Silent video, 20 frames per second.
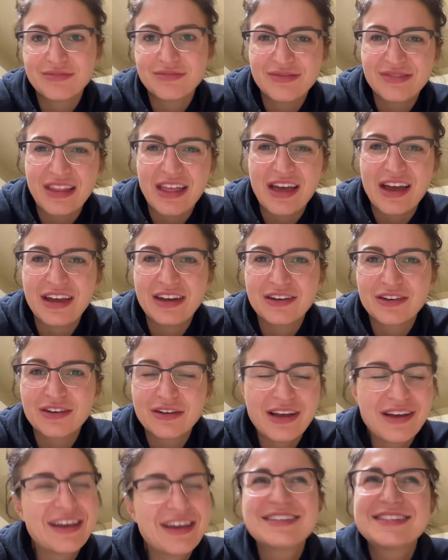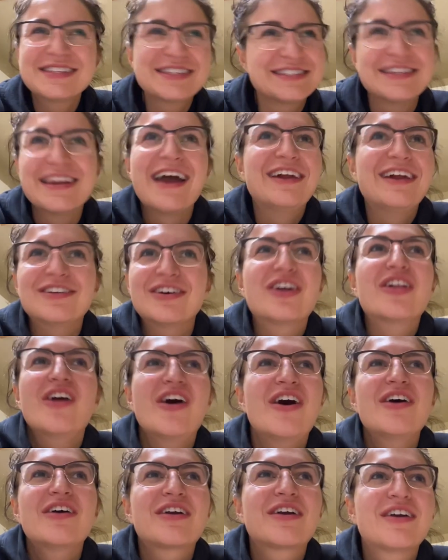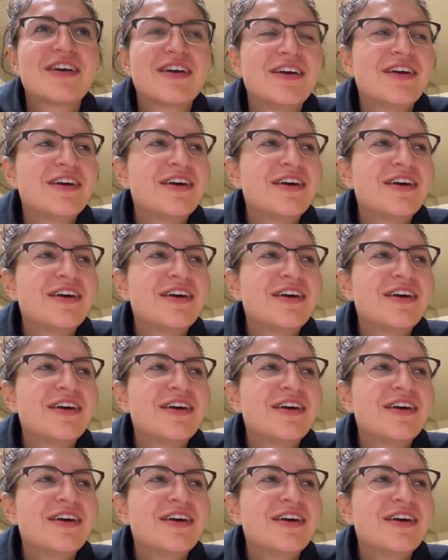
9, I guess it's 9 o'clock.